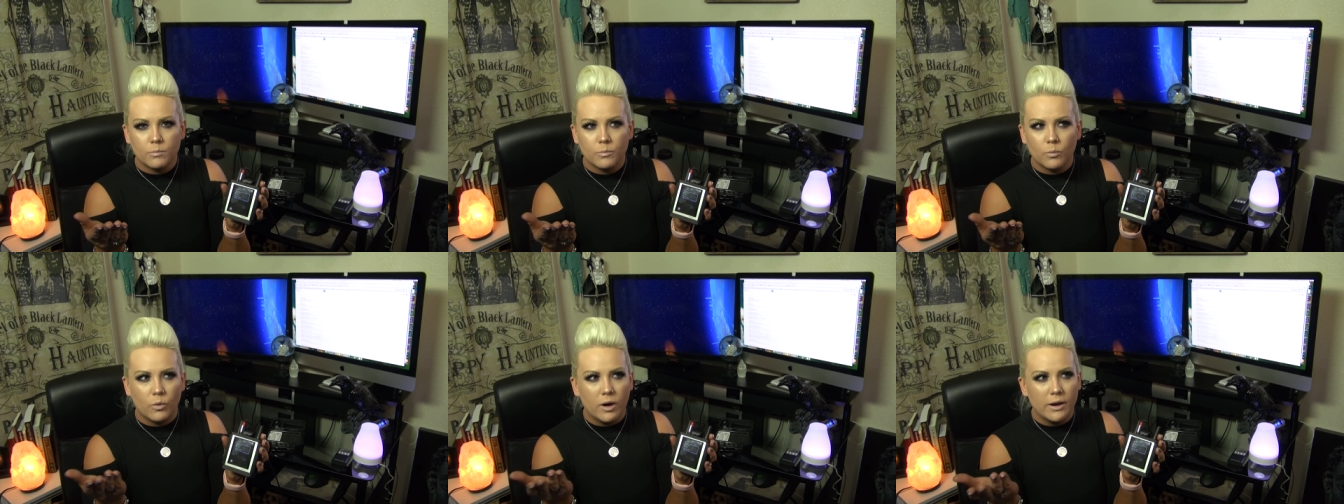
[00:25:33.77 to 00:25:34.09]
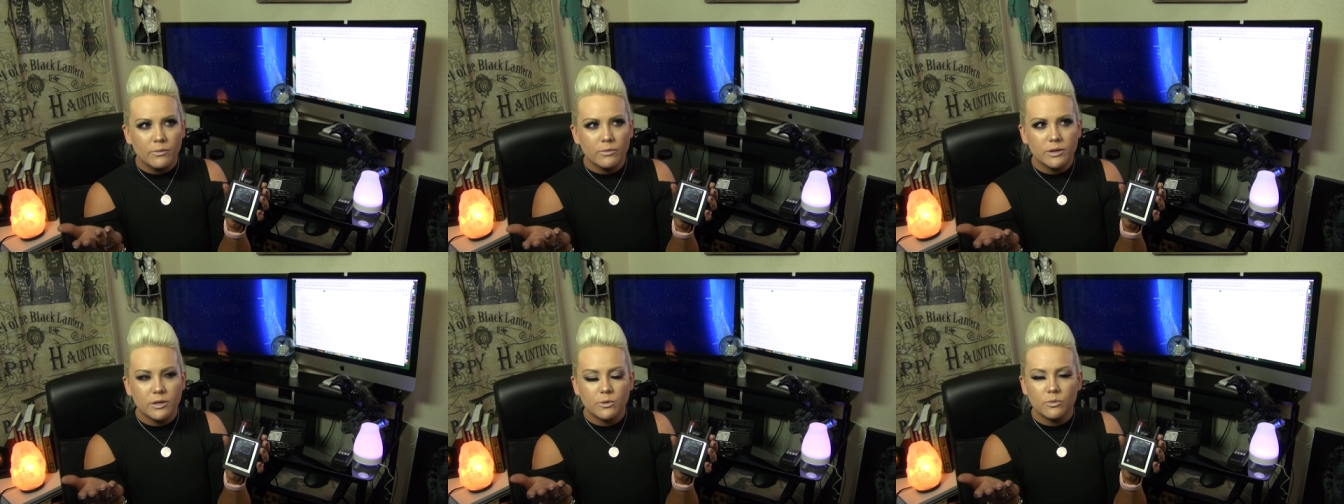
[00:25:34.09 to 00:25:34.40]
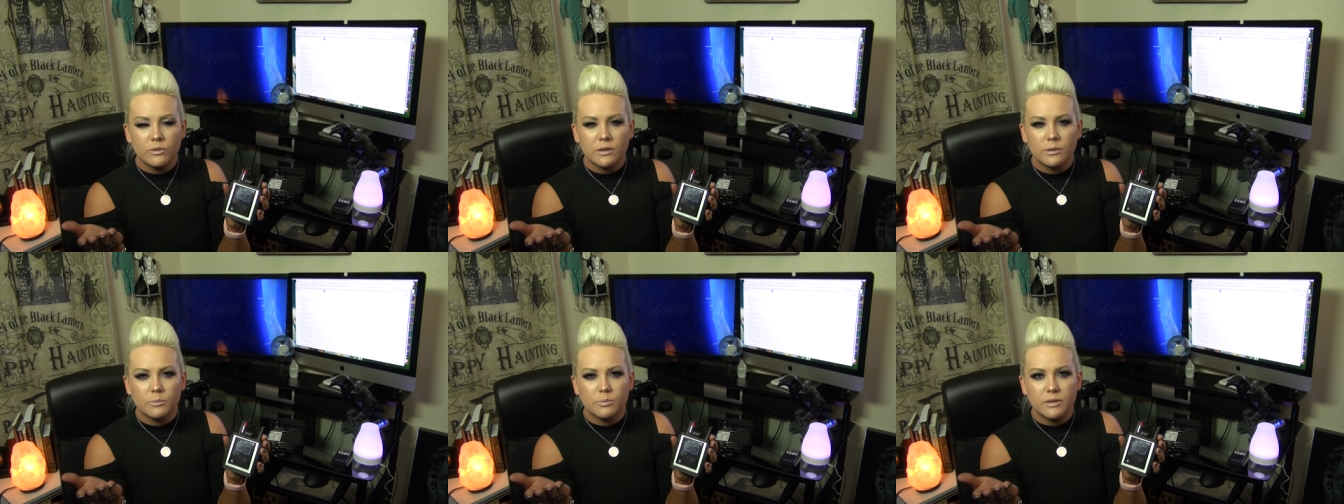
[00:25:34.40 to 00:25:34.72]
Why would you
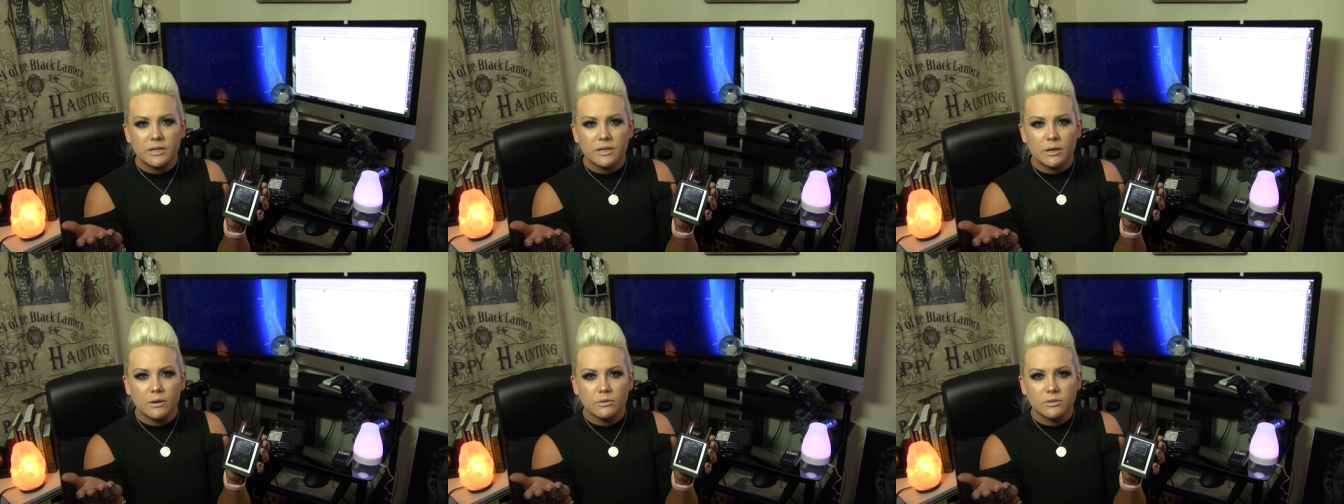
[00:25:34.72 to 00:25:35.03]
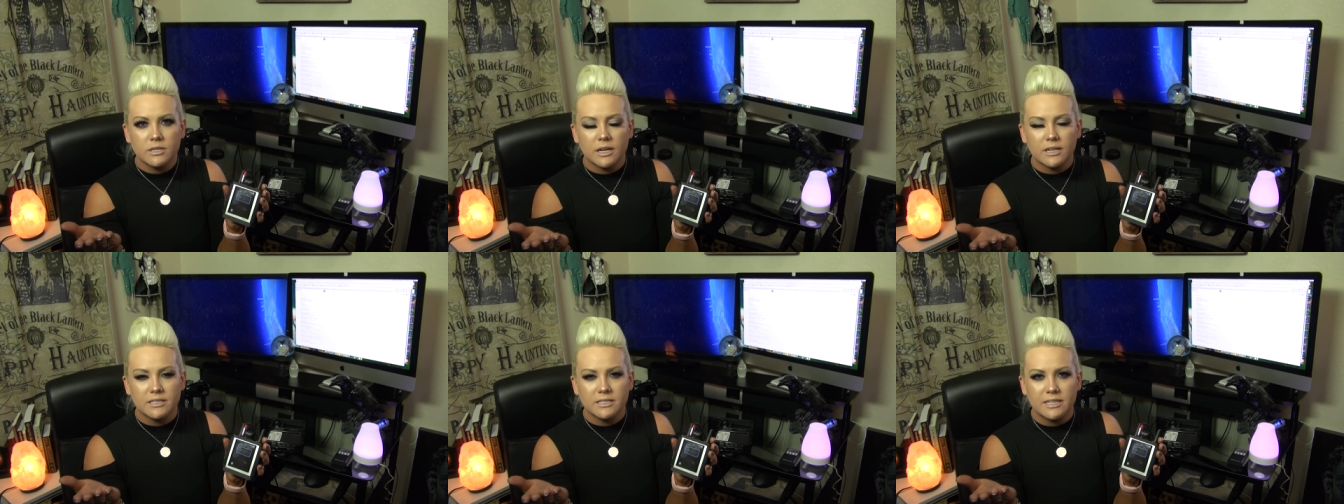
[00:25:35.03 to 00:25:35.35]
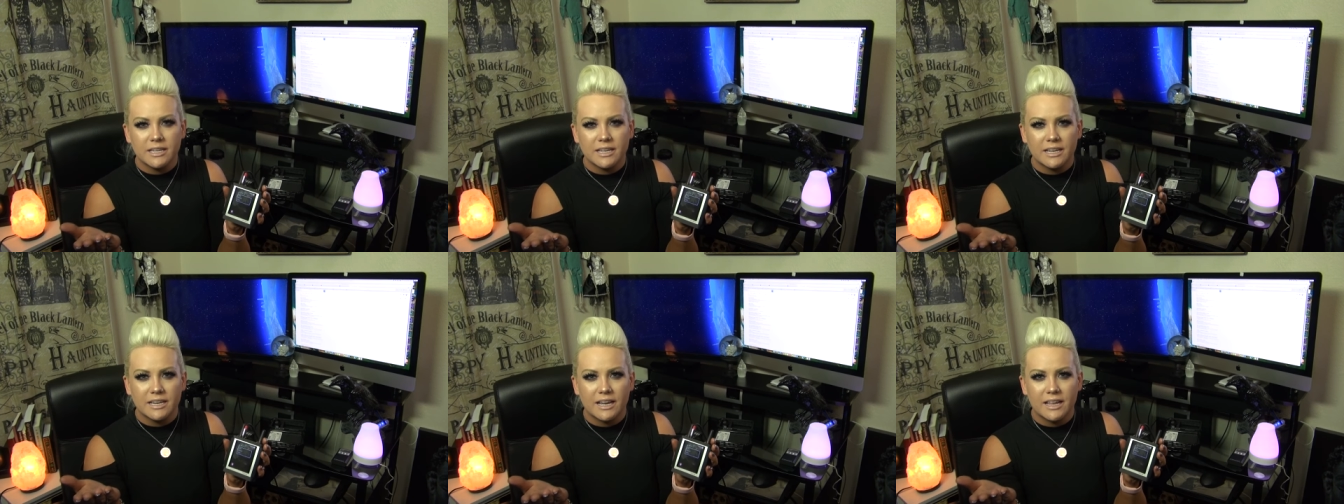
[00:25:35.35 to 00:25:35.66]
want to be ghost
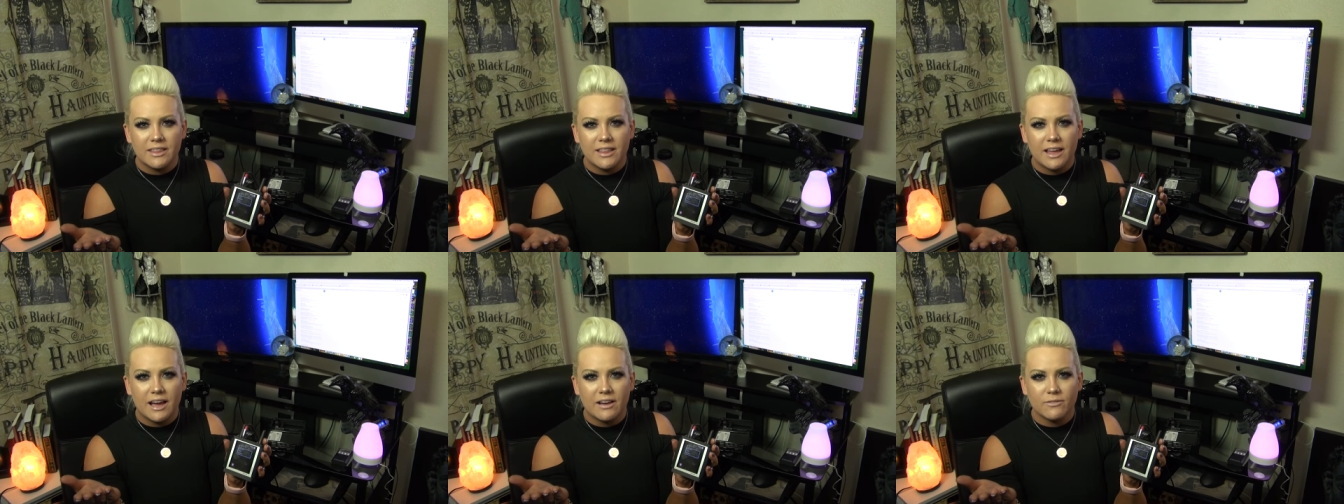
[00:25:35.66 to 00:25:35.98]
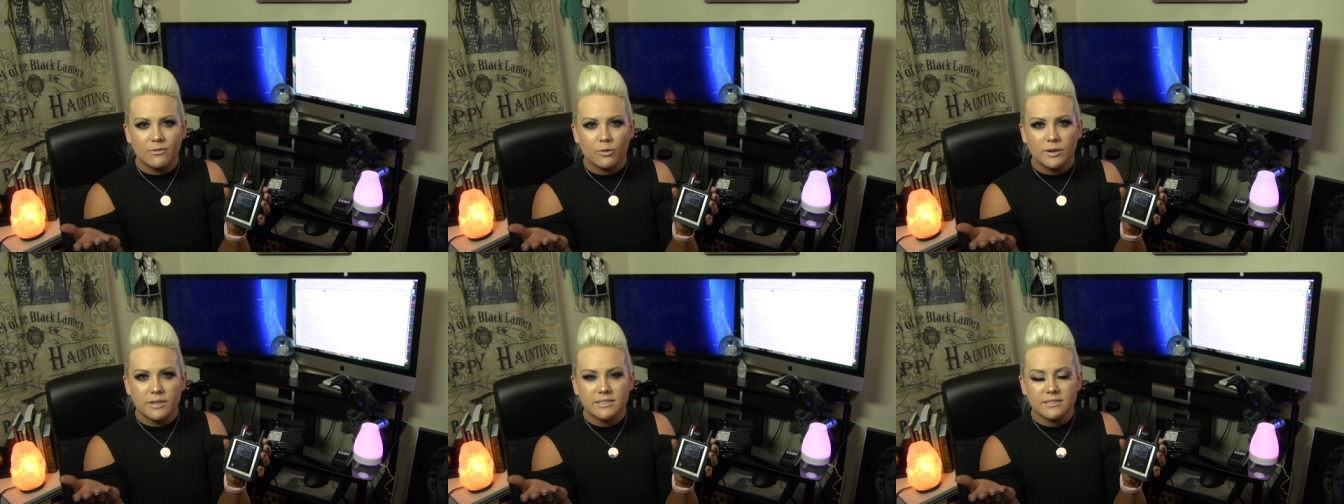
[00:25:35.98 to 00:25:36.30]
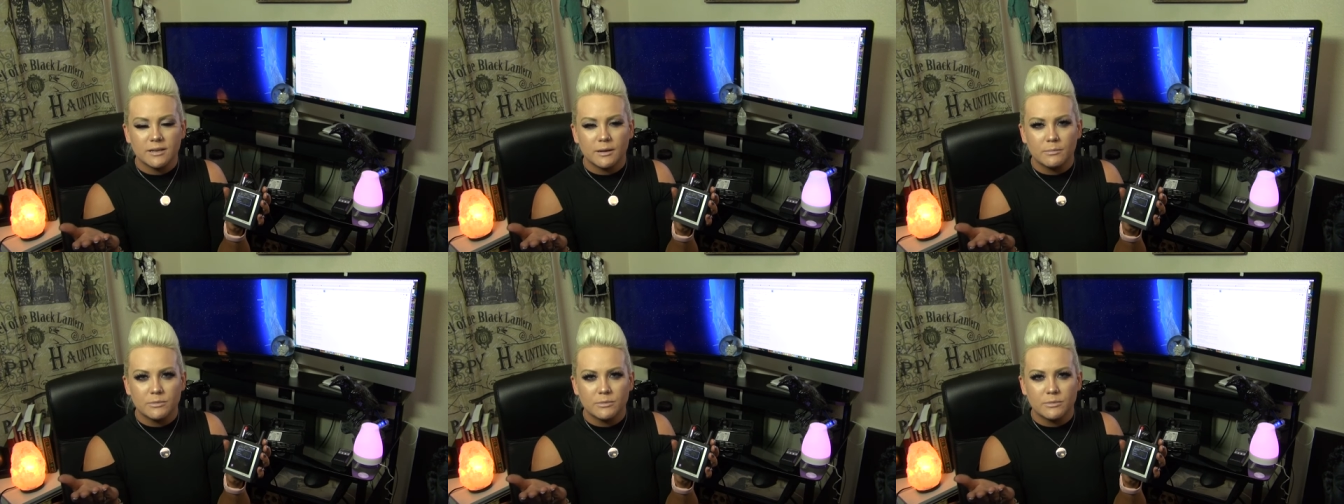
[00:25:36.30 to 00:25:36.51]
hunting and that voice Western.